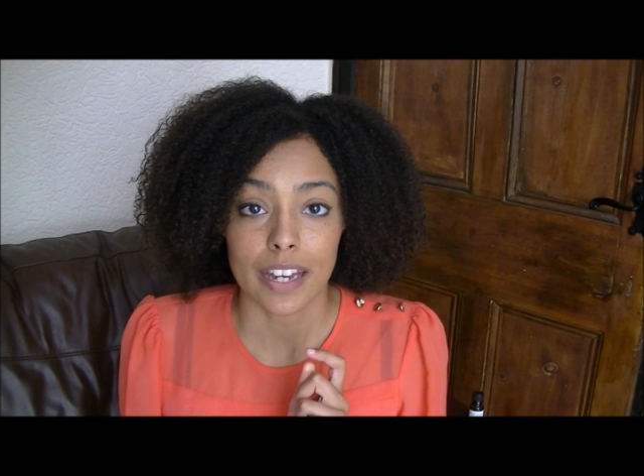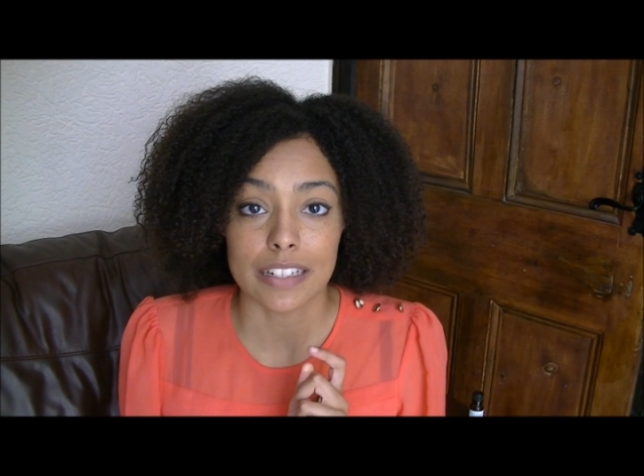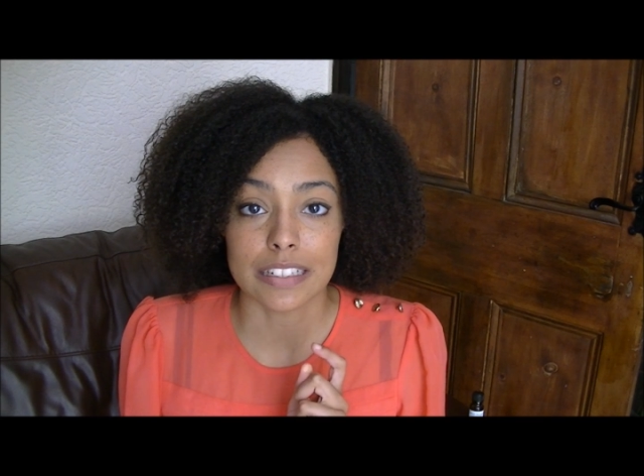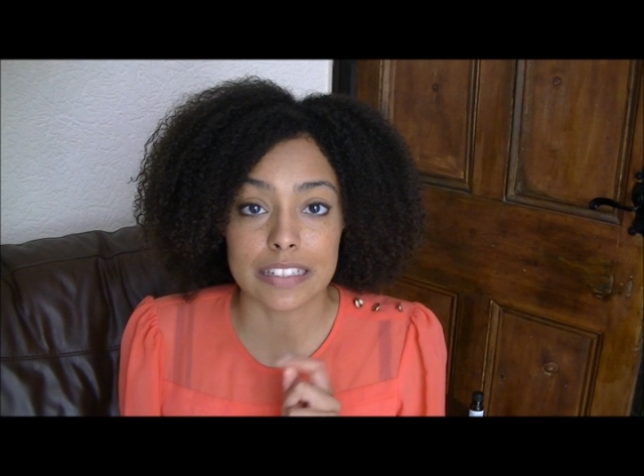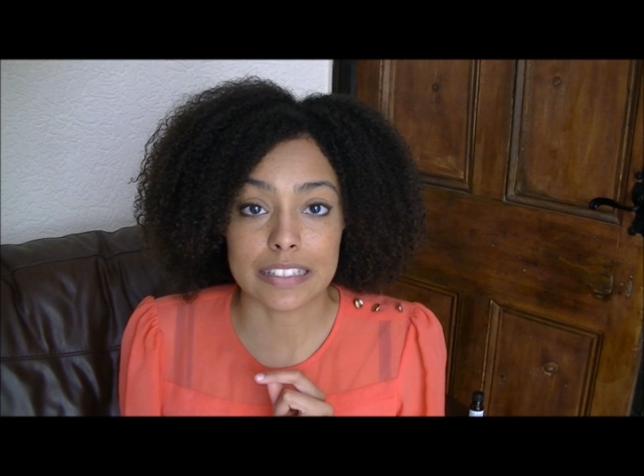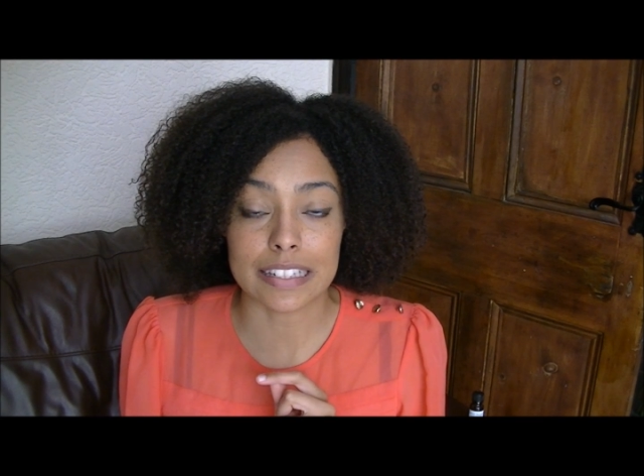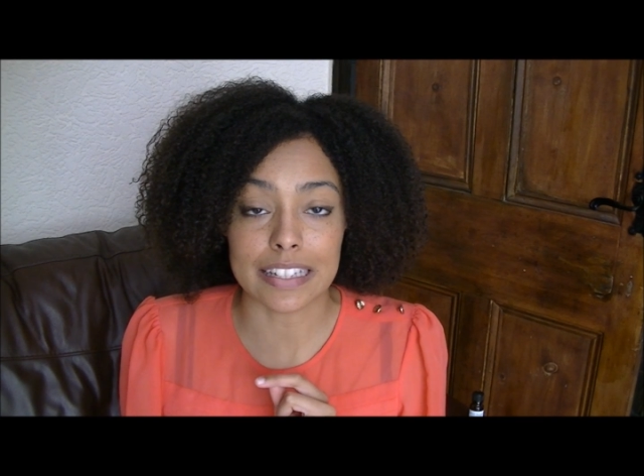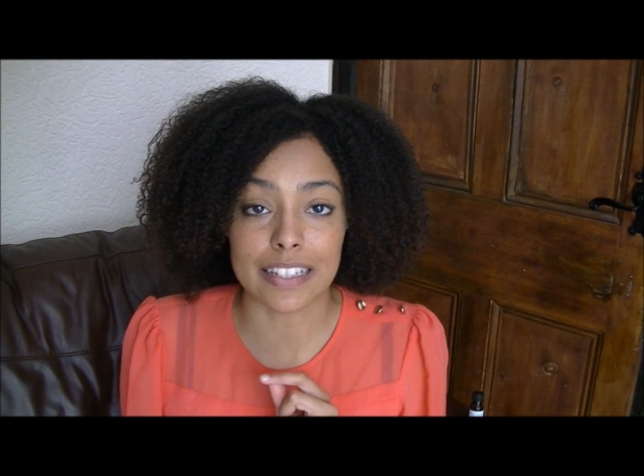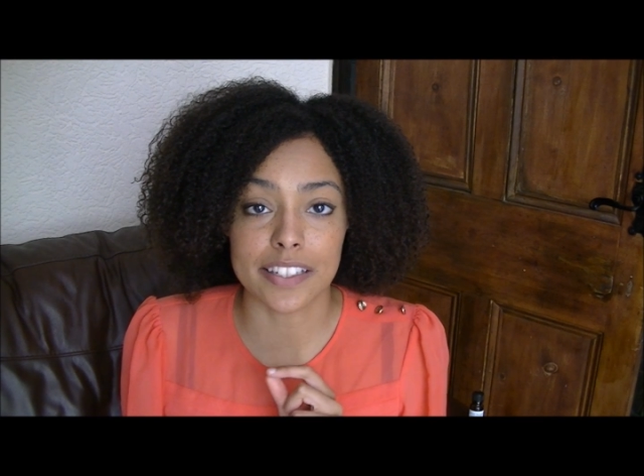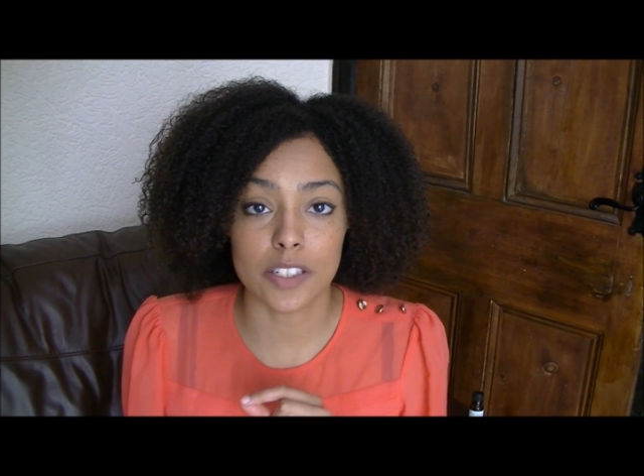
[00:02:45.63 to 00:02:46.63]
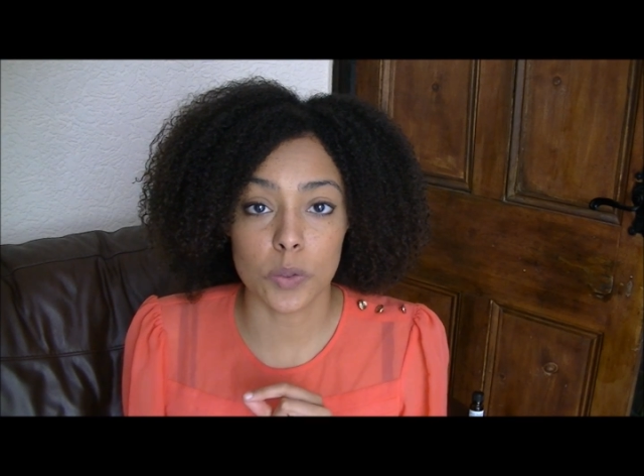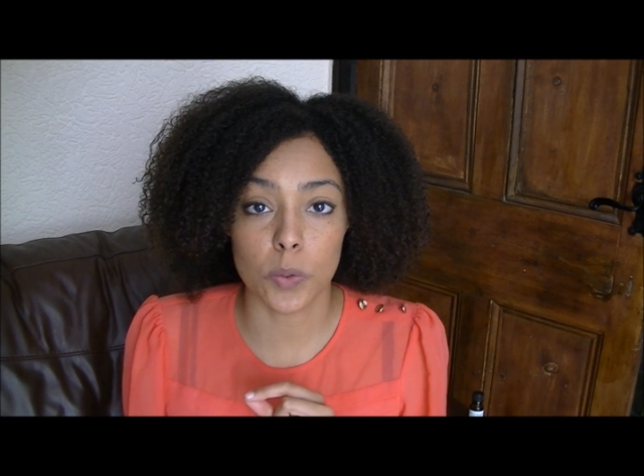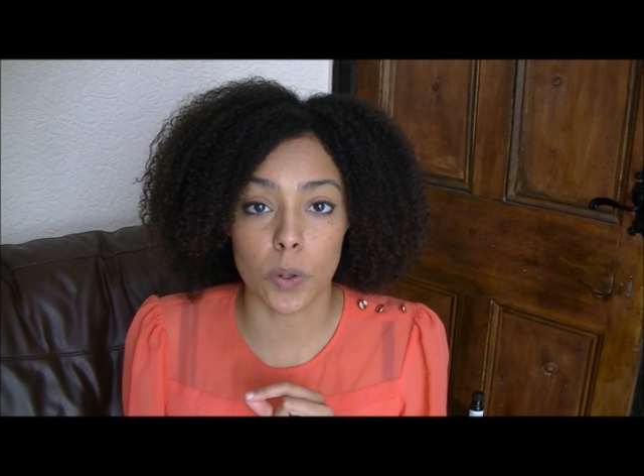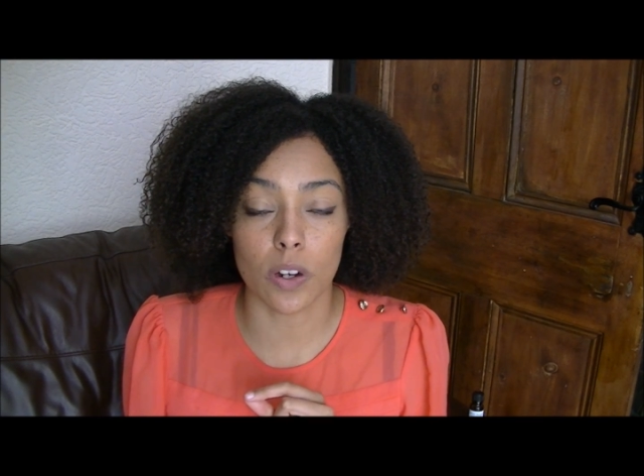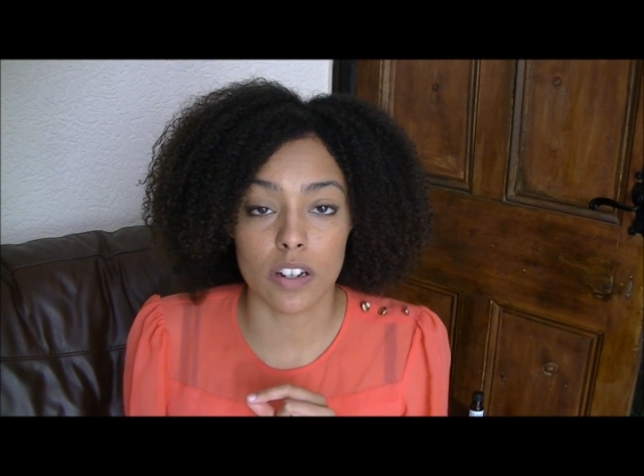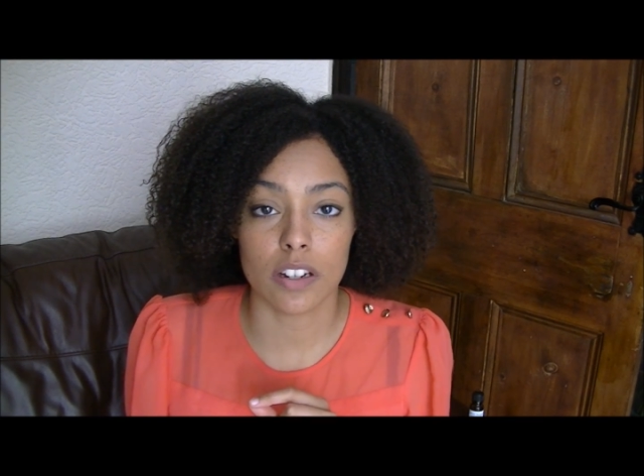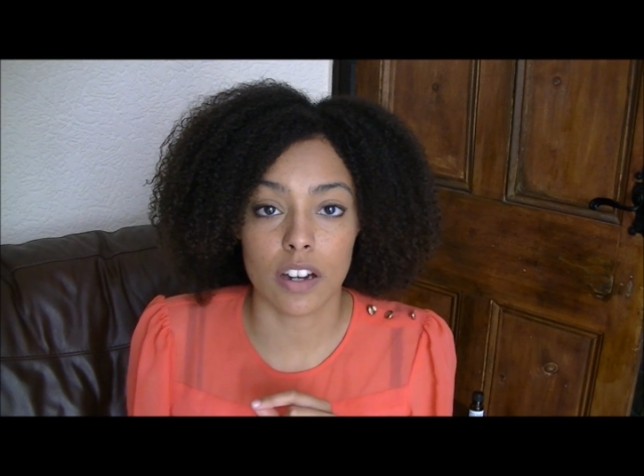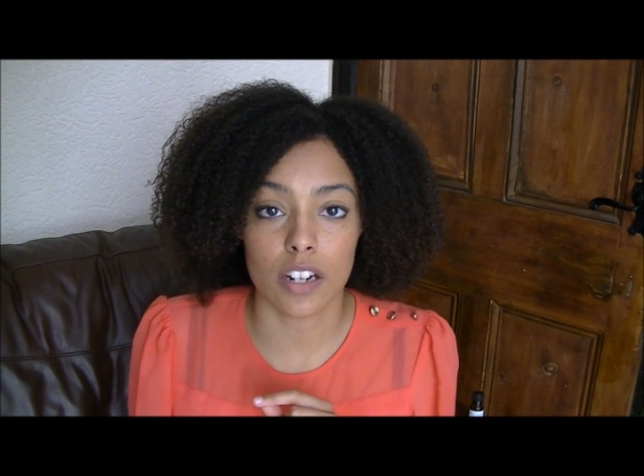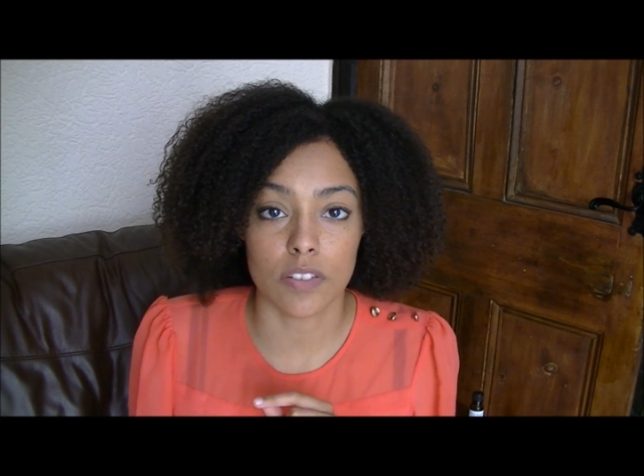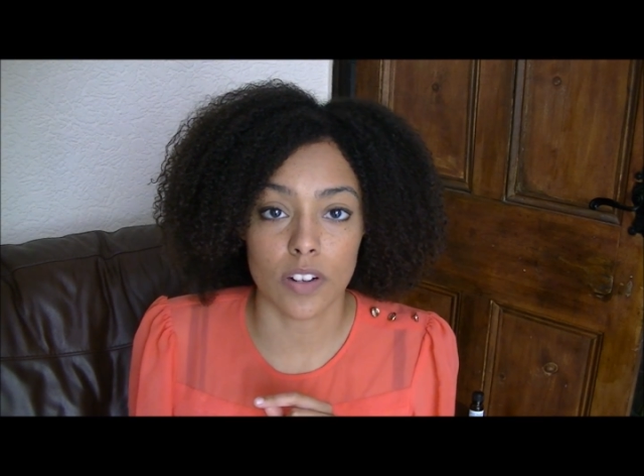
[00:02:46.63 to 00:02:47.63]
As you can see, it's still got
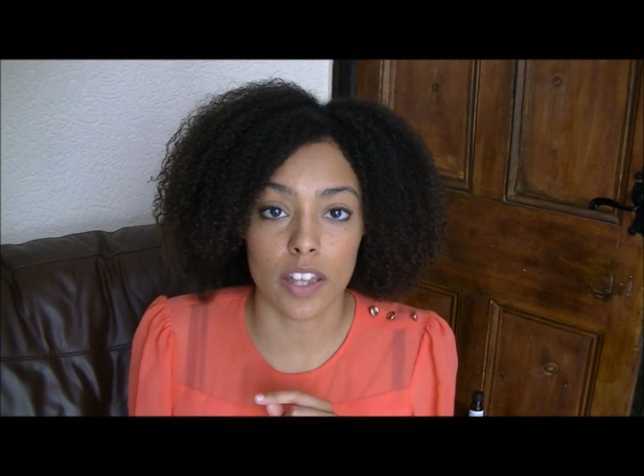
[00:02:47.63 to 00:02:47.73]
kind of